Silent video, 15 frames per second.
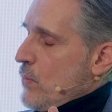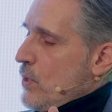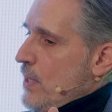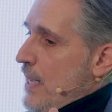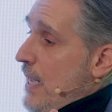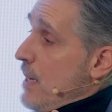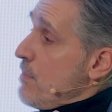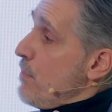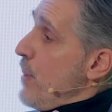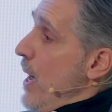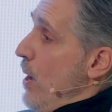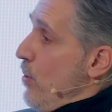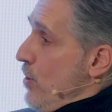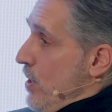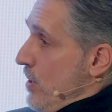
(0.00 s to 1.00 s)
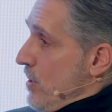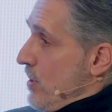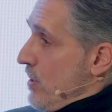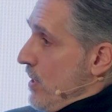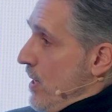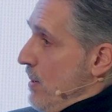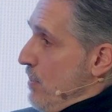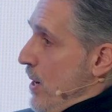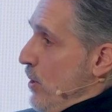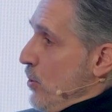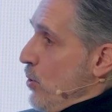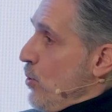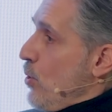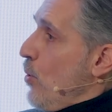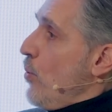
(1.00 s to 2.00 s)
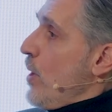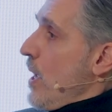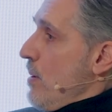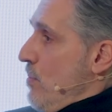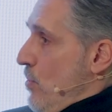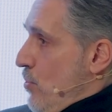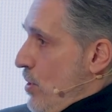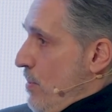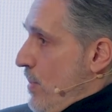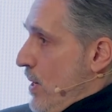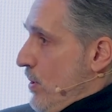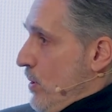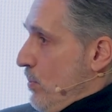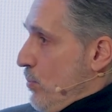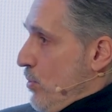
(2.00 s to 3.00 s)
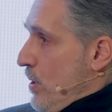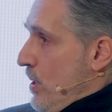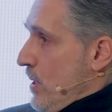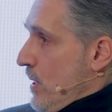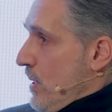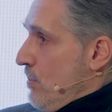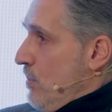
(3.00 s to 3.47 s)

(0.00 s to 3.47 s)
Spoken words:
get empowered about knowing more about the product and